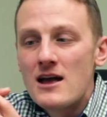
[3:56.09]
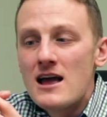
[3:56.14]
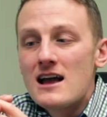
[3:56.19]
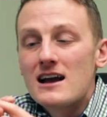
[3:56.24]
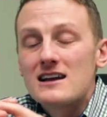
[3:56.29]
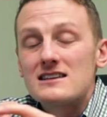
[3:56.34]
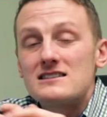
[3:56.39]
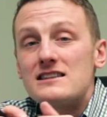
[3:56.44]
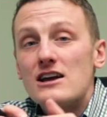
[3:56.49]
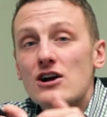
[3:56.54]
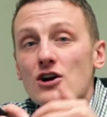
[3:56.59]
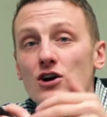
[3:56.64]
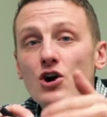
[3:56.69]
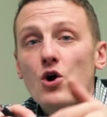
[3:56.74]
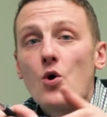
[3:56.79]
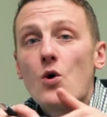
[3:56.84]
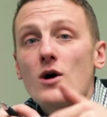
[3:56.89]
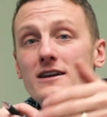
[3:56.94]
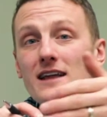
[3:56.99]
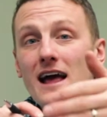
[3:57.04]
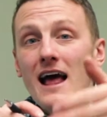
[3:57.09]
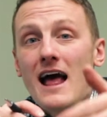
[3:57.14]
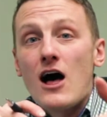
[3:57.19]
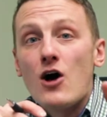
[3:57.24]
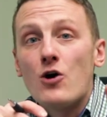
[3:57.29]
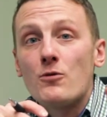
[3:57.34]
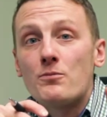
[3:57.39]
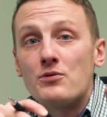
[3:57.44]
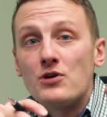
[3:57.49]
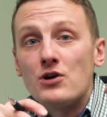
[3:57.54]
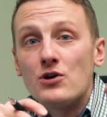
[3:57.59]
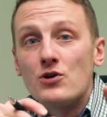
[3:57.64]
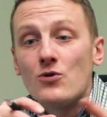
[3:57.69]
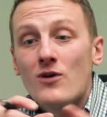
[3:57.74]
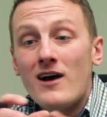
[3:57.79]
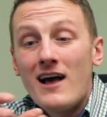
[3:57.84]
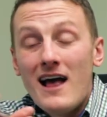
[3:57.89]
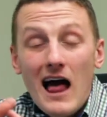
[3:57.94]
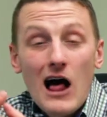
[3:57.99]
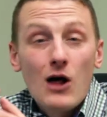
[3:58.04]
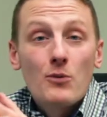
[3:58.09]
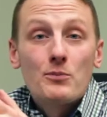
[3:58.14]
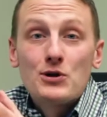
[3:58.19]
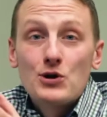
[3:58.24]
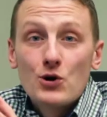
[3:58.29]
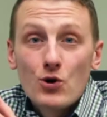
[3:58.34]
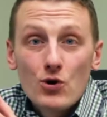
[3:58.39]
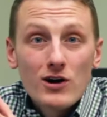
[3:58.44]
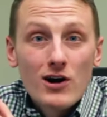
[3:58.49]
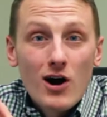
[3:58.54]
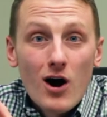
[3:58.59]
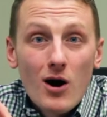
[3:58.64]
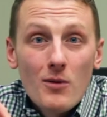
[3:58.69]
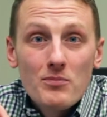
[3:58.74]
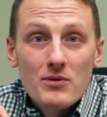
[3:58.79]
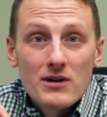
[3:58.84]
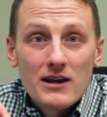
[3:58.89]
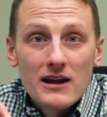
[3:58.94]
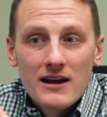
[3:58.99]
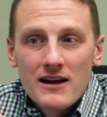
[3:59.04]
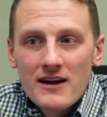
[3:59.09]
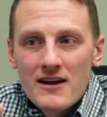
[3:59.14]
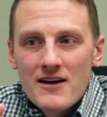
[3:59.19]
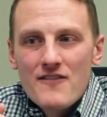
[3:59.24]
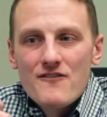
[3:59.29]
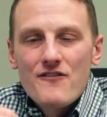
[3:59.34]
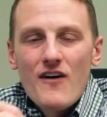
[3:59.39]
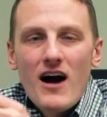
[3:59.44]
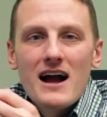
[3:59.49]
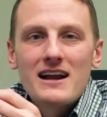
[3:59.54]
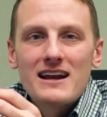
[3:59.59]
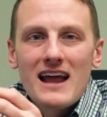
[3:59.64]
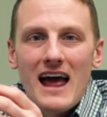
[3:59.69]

because they're going to help your company find